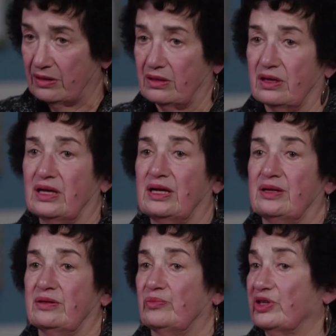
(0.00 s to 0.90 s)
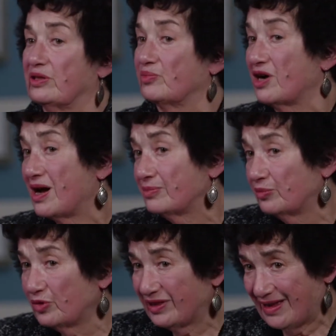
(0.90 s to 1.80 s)
but the
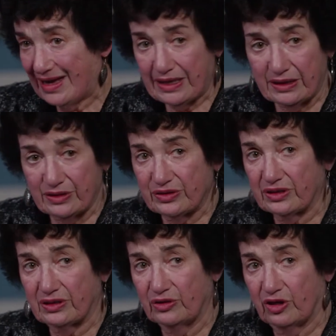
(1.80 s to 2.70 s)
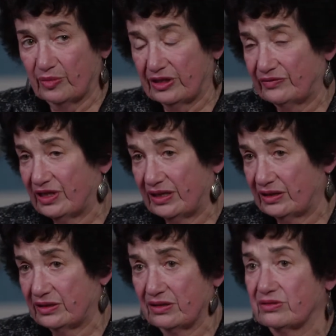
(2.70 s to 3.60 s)
problem with that is that the normative
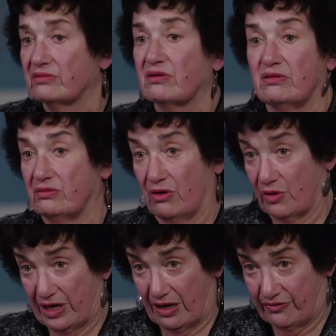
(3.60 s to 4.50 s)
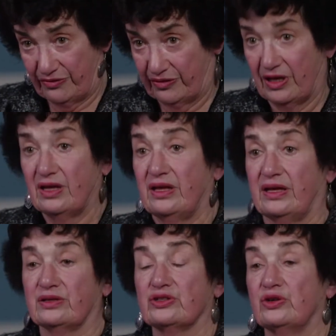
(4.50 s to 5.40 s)
data doesn't go low enough.
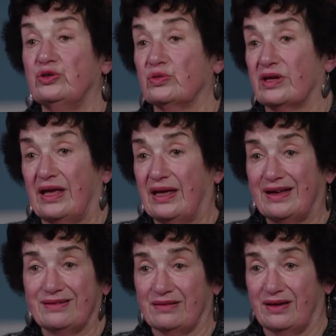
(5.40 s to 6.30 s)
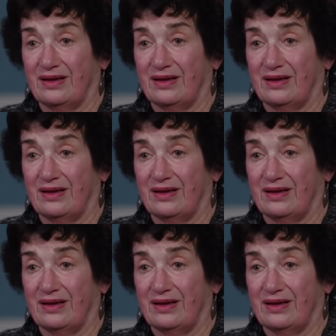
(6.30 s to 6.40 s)
And so you can't